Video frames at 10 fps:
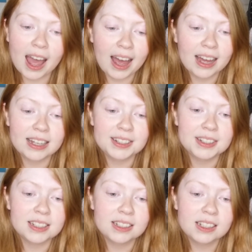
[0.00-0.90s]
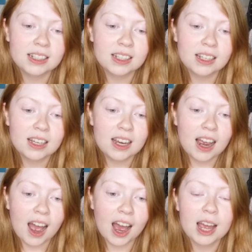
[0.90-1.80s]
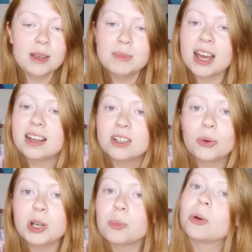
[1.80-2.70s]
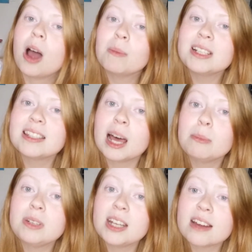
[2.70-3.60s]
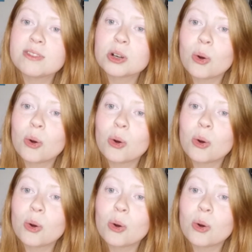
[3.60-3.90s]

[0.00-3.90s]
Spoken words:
And I'm not going to promise that I'm never